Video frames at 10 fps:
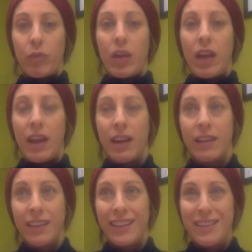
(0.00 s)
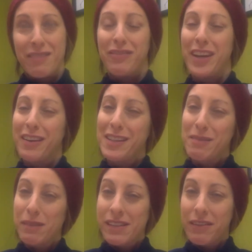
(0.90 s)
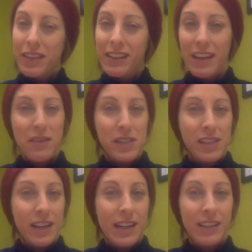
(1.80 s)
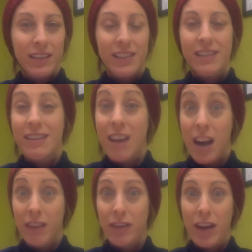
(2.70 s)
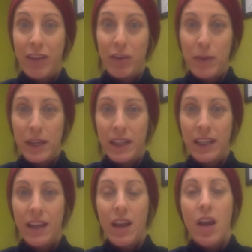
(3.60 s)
And it's a very specific lifestyle. It's not for everybody.